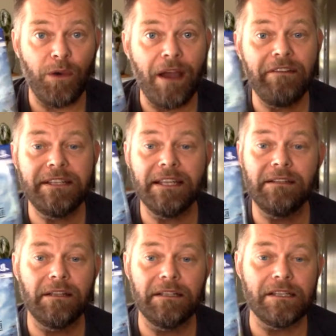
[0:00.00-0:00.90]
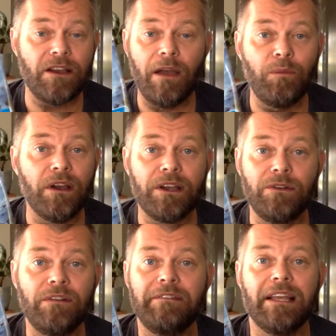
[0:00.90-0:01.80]
Whoever did the design work and
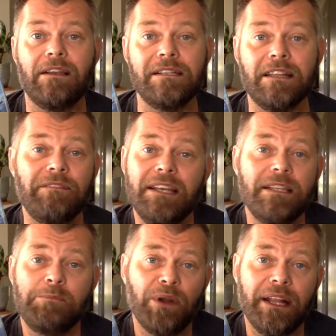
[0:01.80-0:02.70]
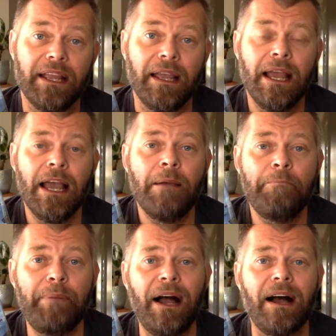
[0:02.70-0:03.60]
all of that kind of stuff, it's pretty.
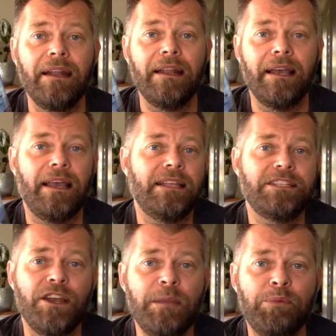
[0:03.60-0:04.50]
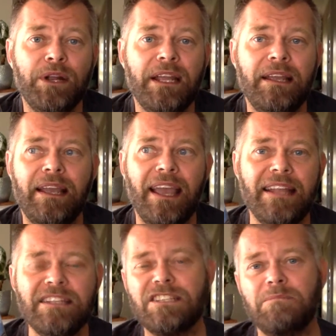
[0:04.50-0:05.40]
But it's only pretty
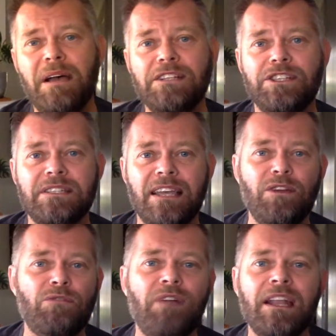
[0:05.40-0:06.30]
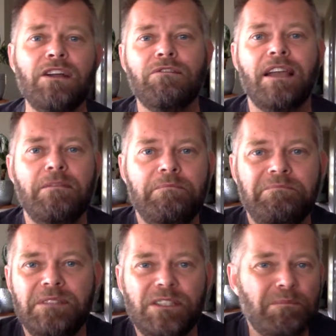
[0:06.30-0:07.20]
in so much as that you're running around
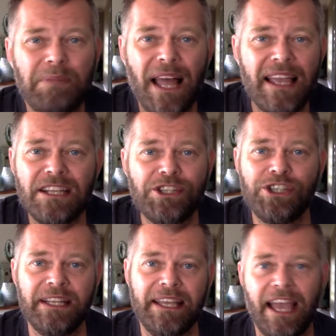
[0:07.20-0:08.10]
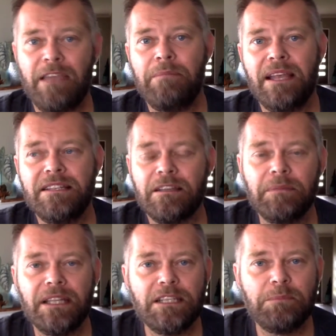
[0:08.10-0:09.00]
playing a shit game in
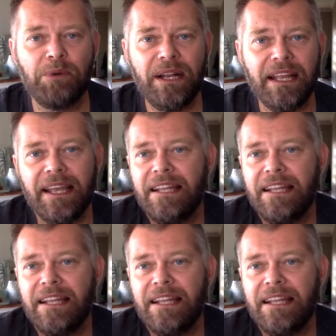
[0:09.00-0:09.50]
something that's pretty.